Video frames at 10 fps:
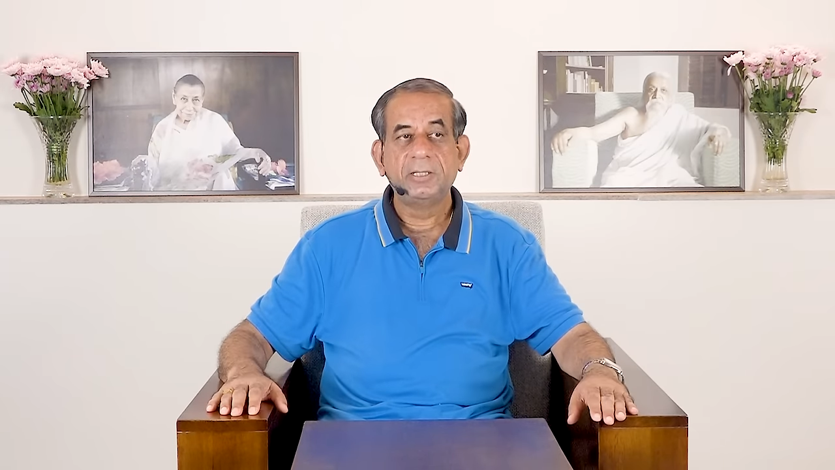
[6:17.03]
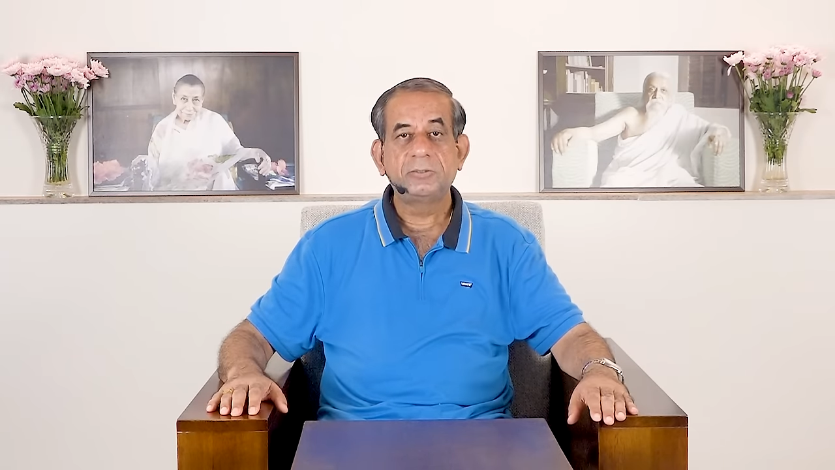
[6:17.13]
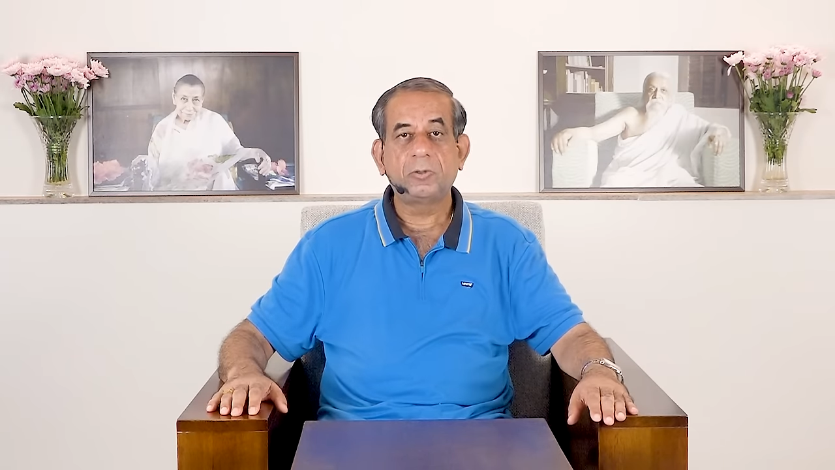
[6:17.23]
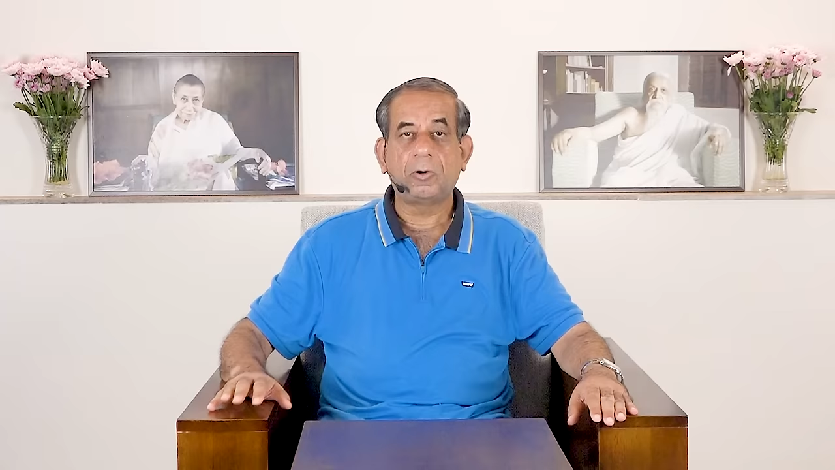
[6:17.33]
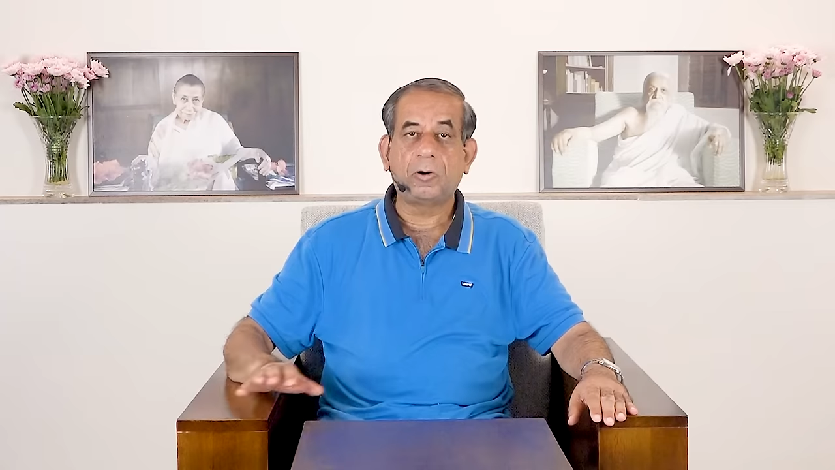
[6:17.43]

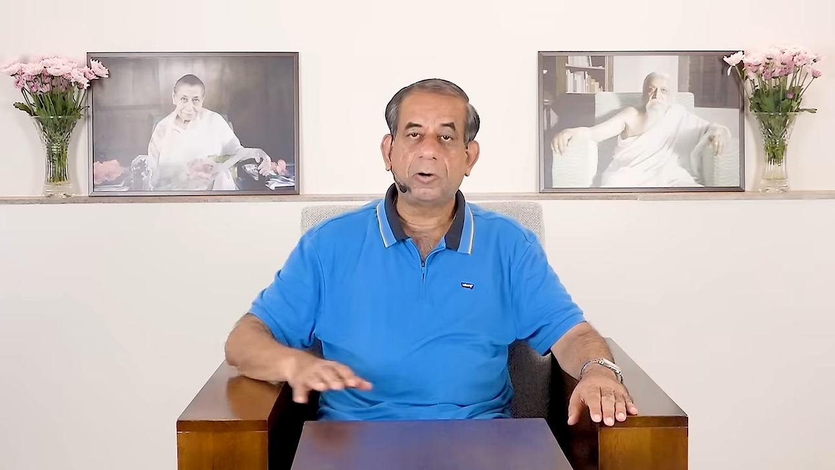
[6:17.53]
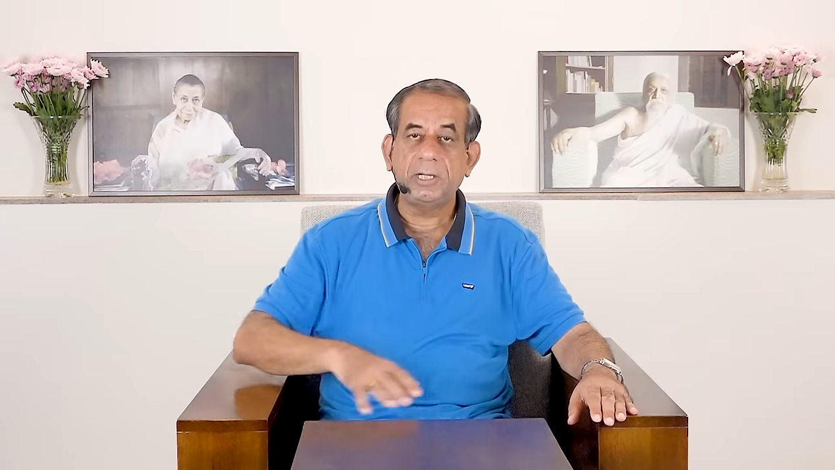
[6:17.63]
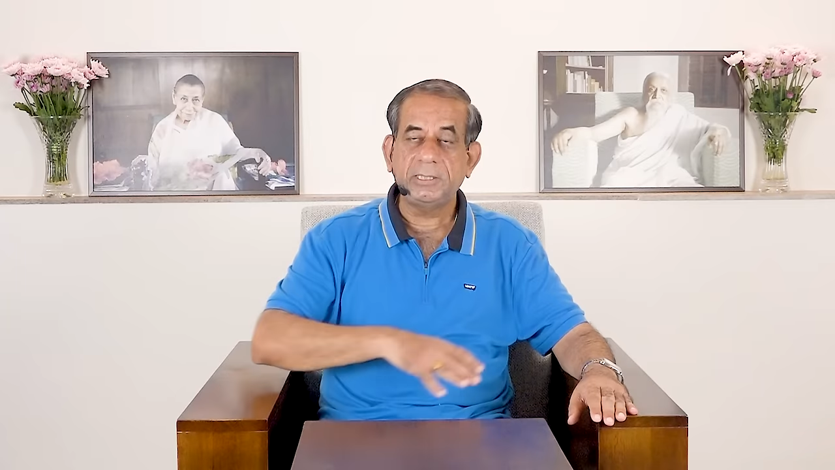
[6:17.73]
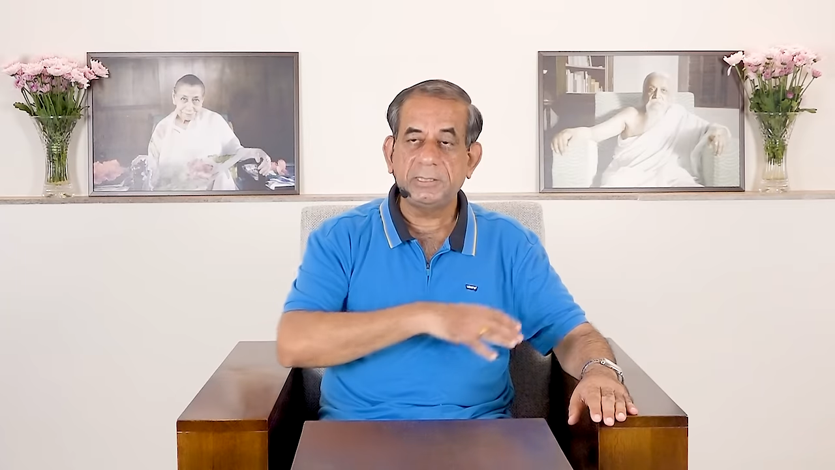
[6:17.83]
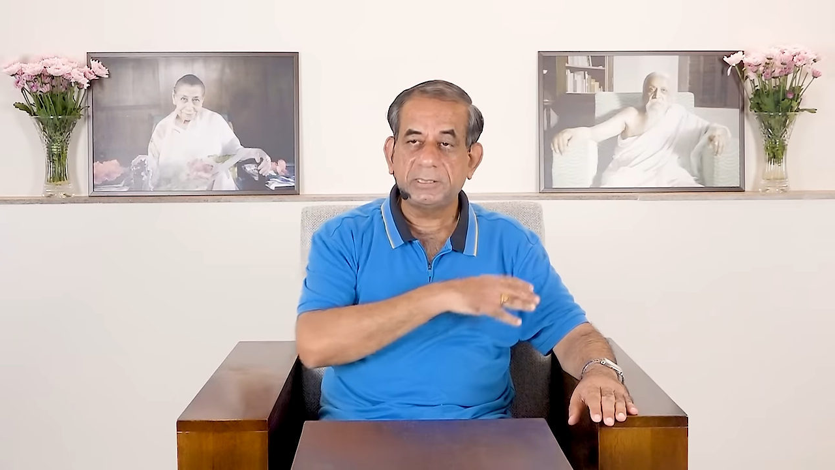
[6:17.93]
So
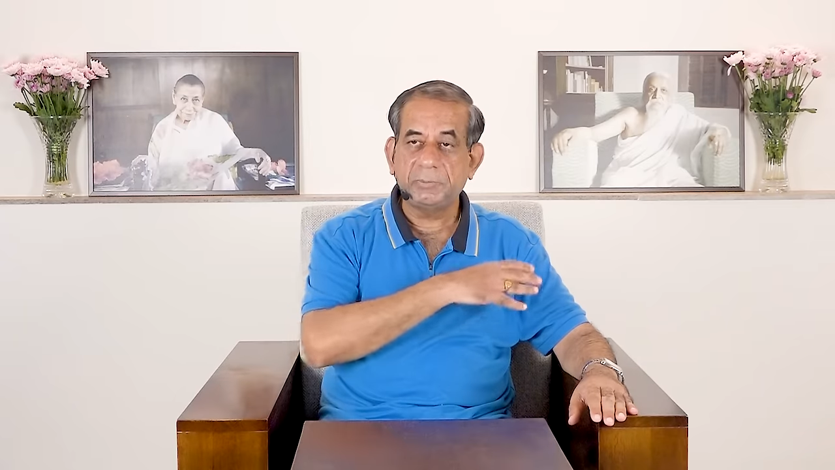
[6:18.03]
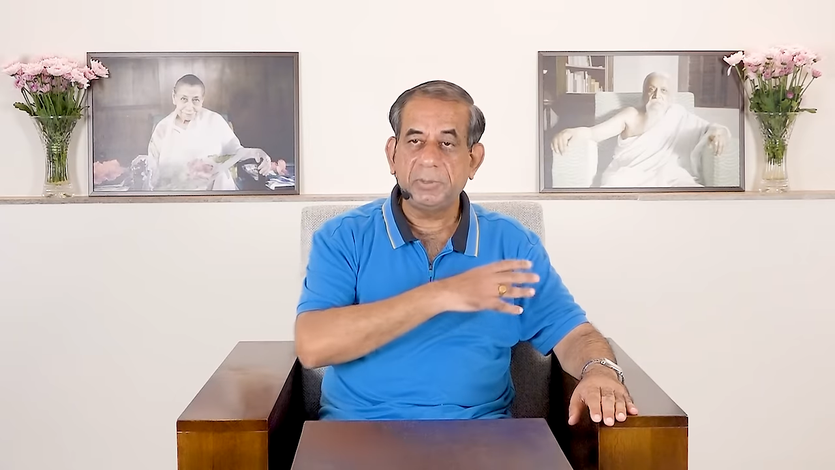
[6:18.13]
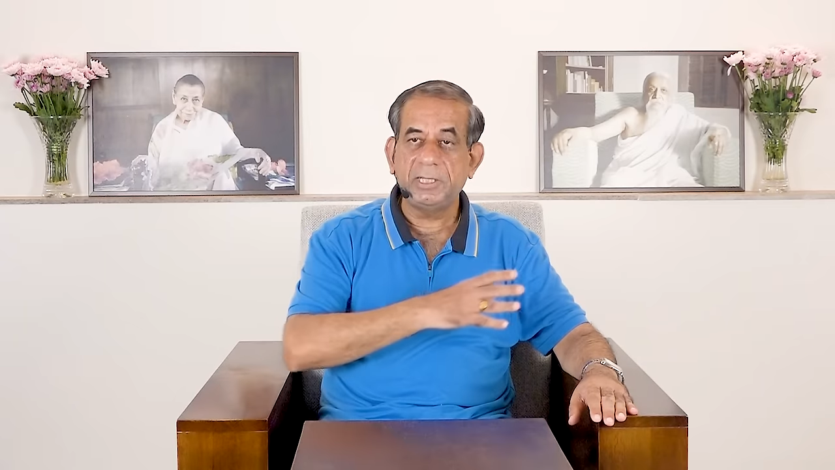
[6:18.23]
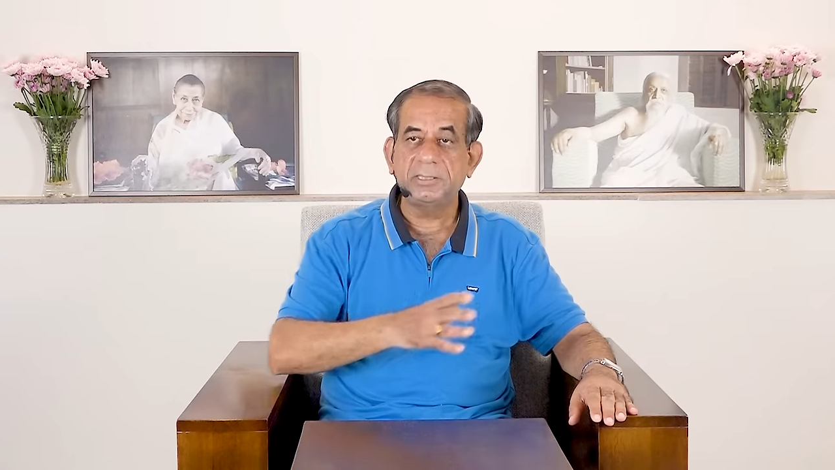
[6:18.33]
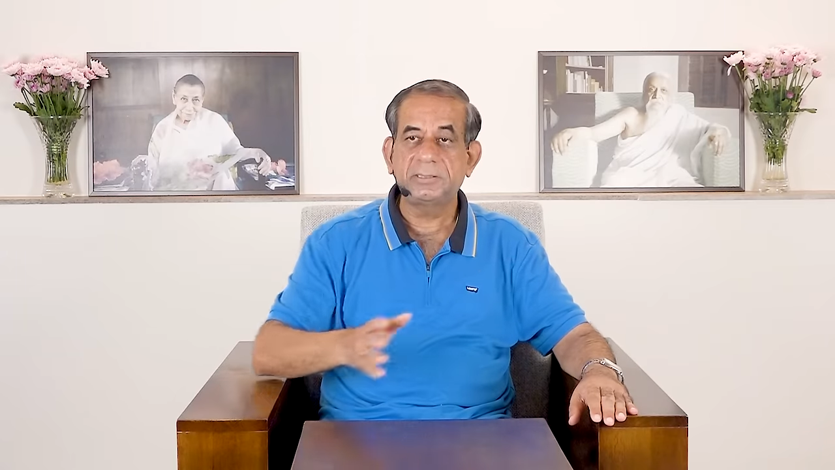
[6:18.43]
all his
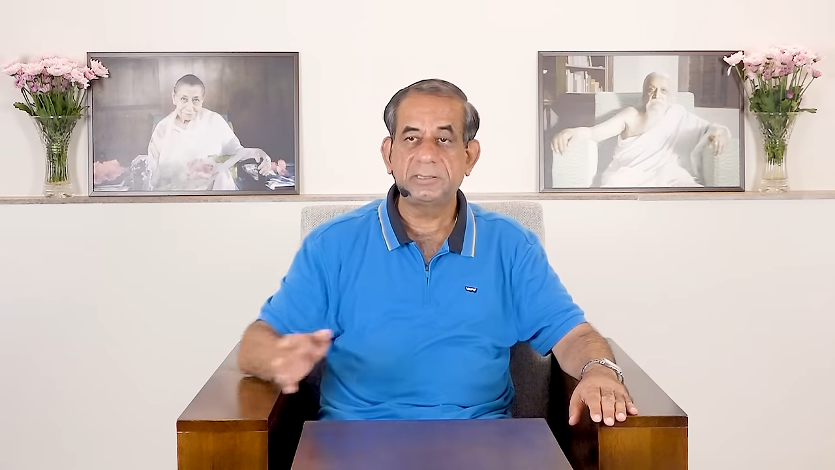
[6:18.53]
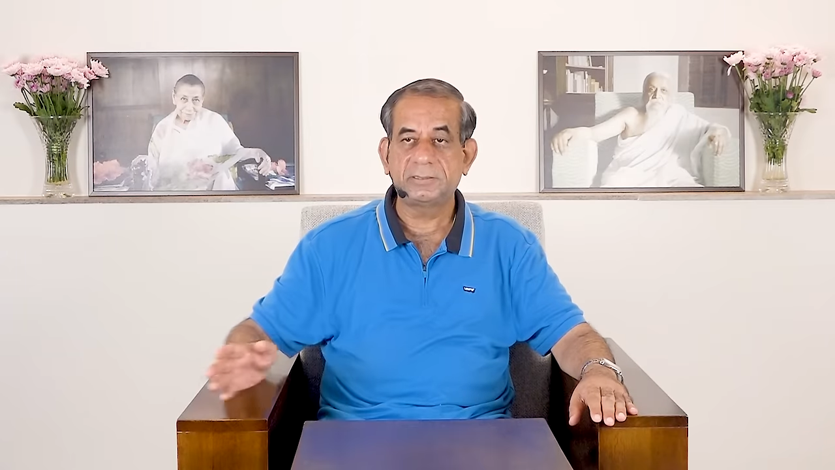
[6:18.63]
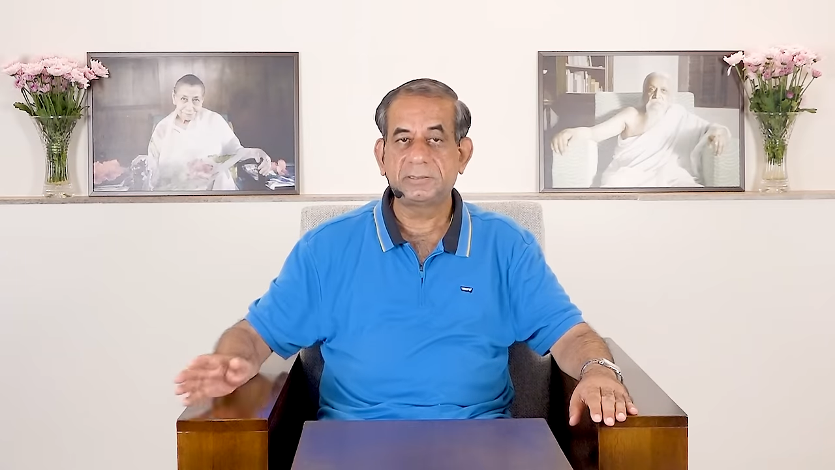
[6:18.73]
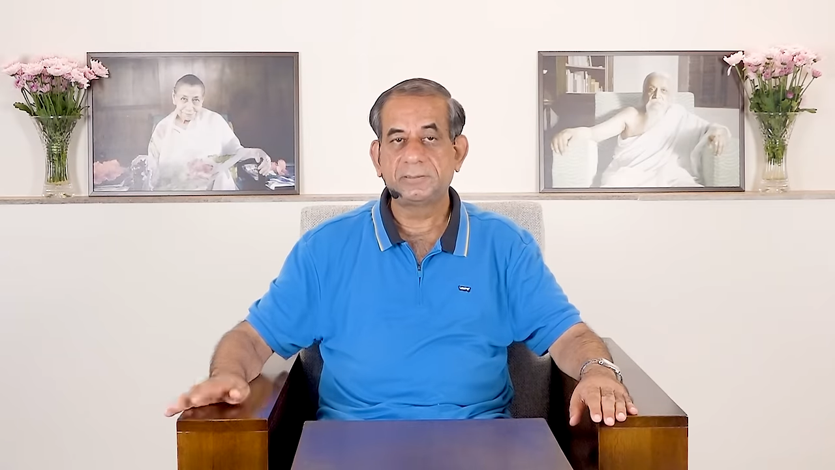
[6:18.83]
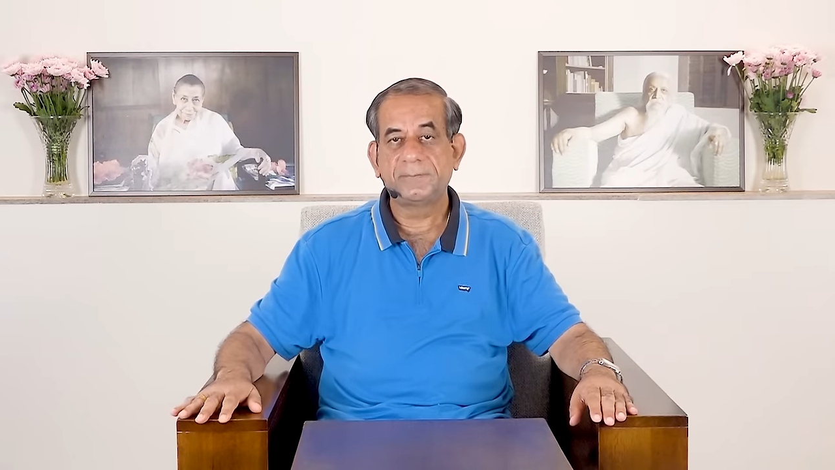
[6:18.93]

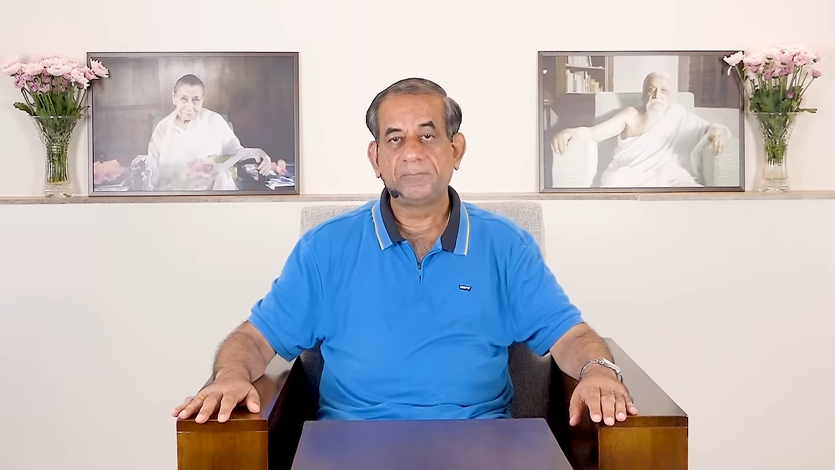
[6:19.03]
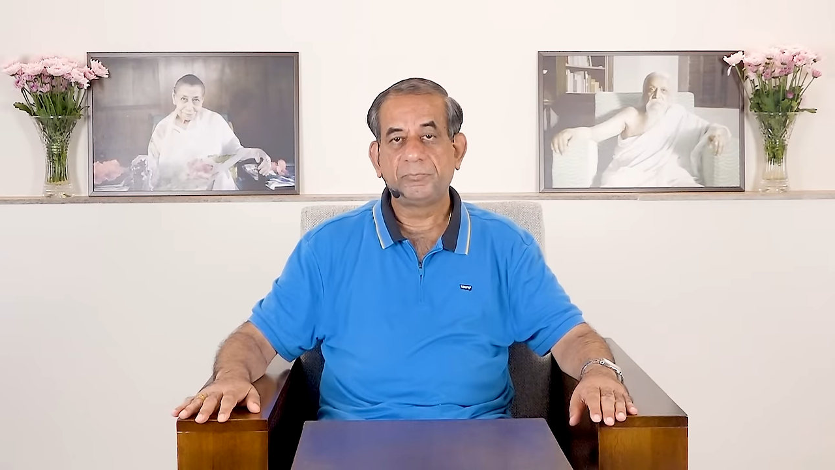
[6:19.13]
experiences